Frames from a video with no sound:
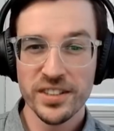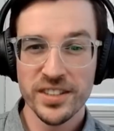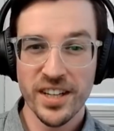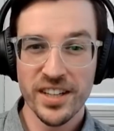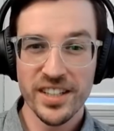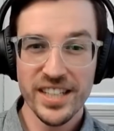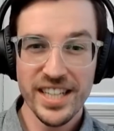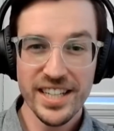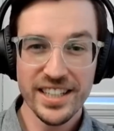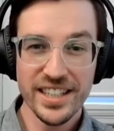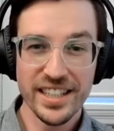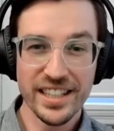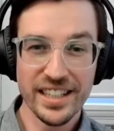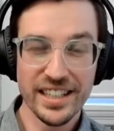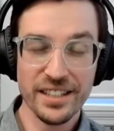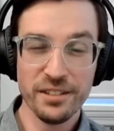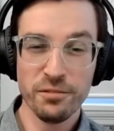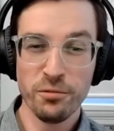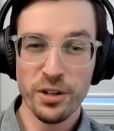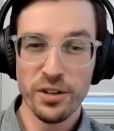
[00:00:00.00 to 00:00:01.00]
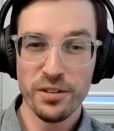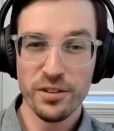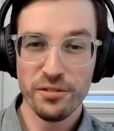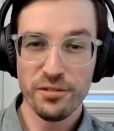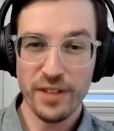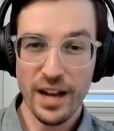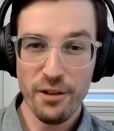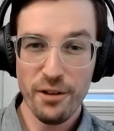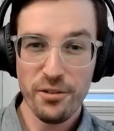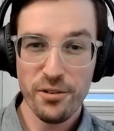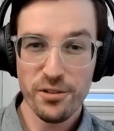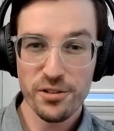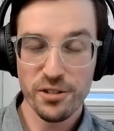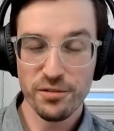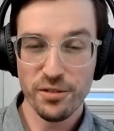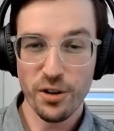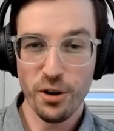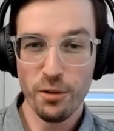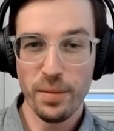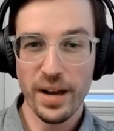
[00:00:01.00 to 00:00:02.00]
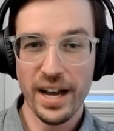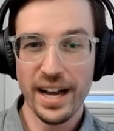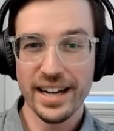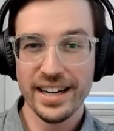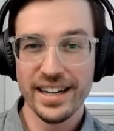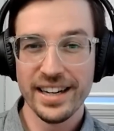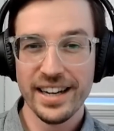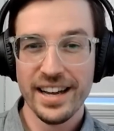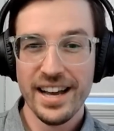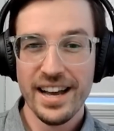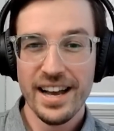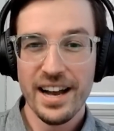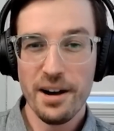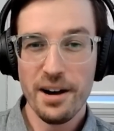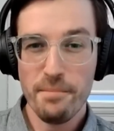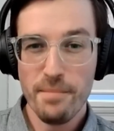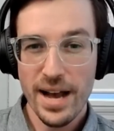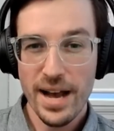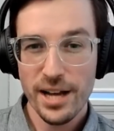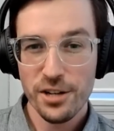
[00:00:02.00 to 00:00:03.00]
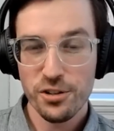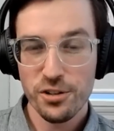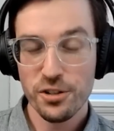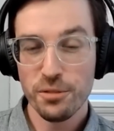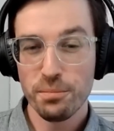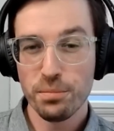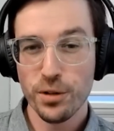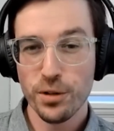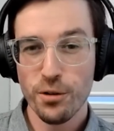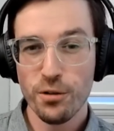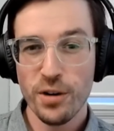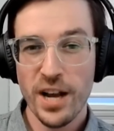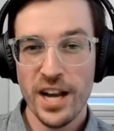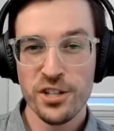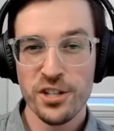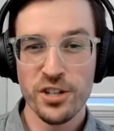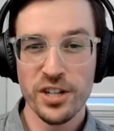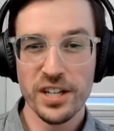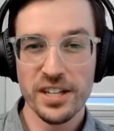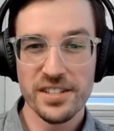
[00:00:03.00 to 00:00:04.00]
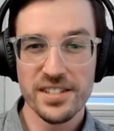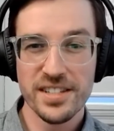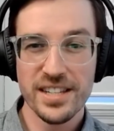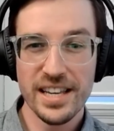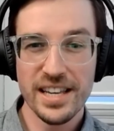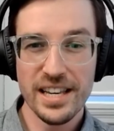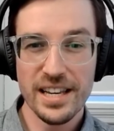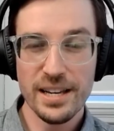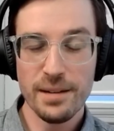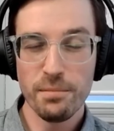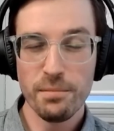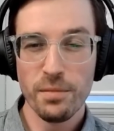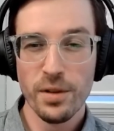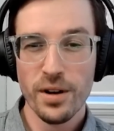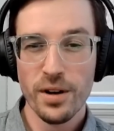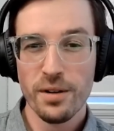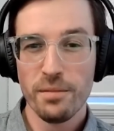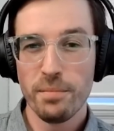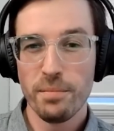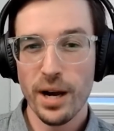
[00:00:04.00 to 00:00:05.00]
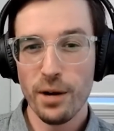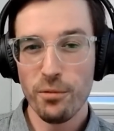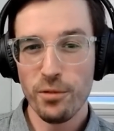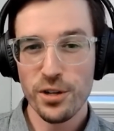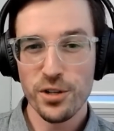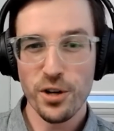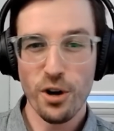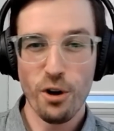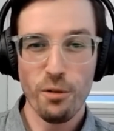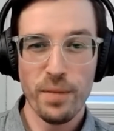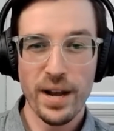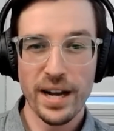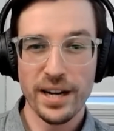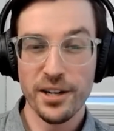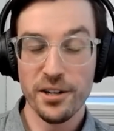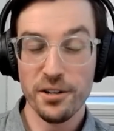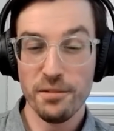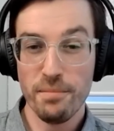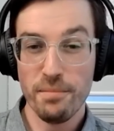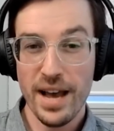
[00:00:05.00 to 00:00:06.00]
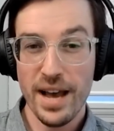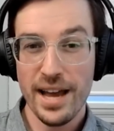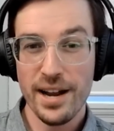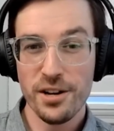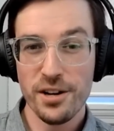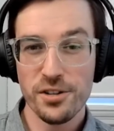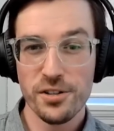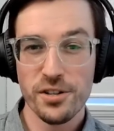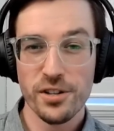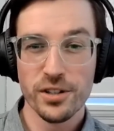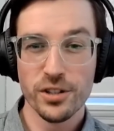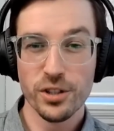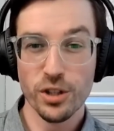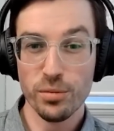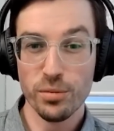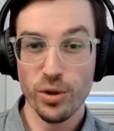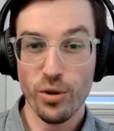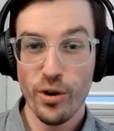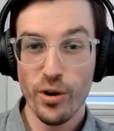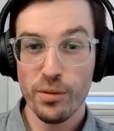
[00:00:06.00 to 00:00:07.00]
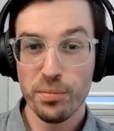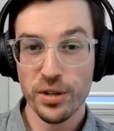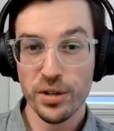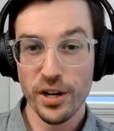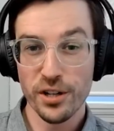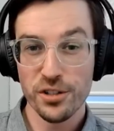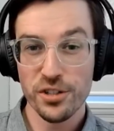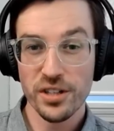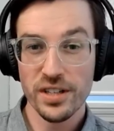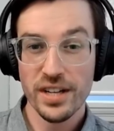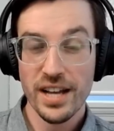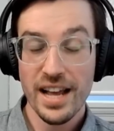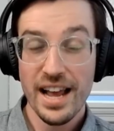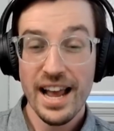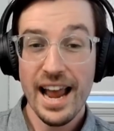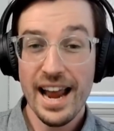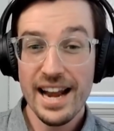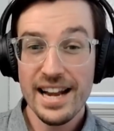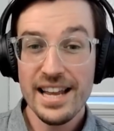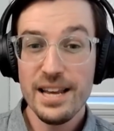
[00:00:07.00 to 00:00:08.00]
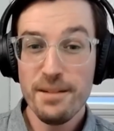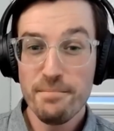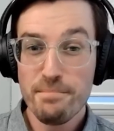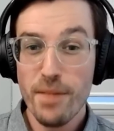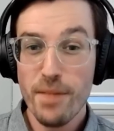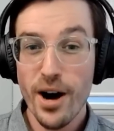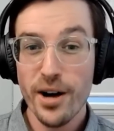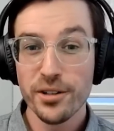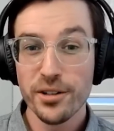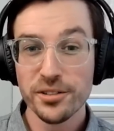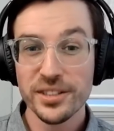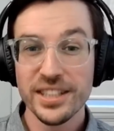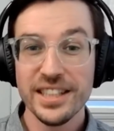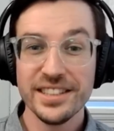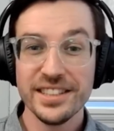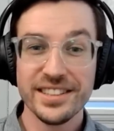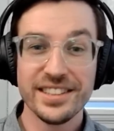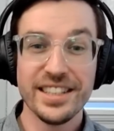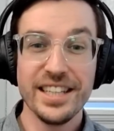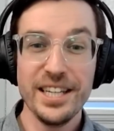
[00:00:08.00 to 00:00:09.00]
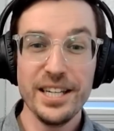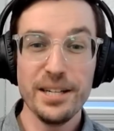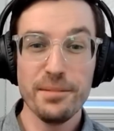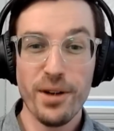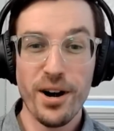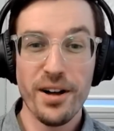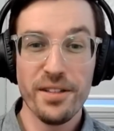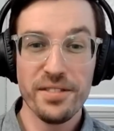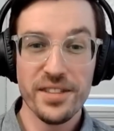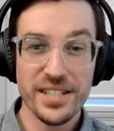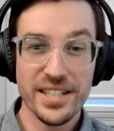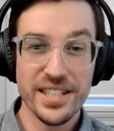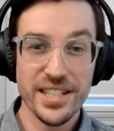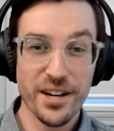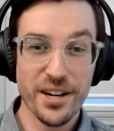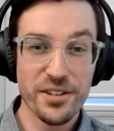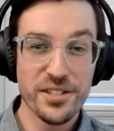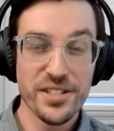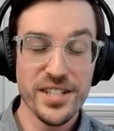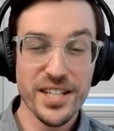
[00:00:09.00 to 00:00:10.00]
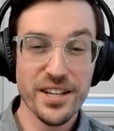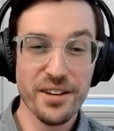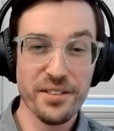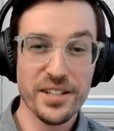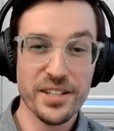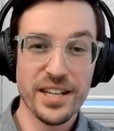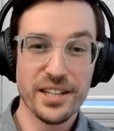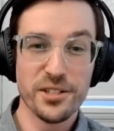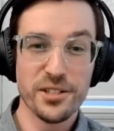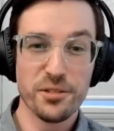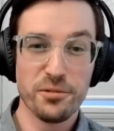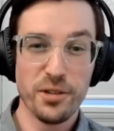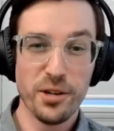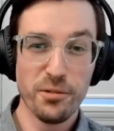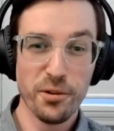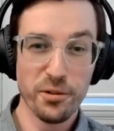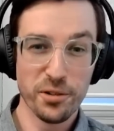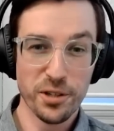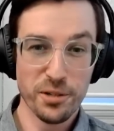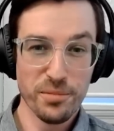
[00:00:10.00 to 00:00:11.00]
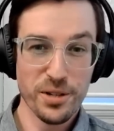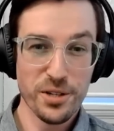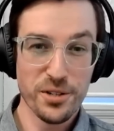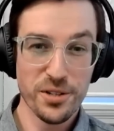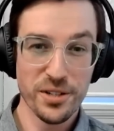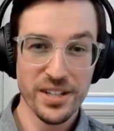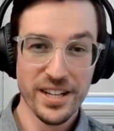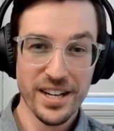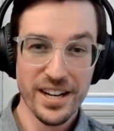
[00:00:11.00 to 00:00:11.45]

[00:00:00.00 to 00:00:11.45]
Tariqi, one of the founders of OPEC, imagined a pro rationing scheme by which OPEC could manage global oil production. And he modeled his scheme on the TRC, on the Texas Railroad Commission.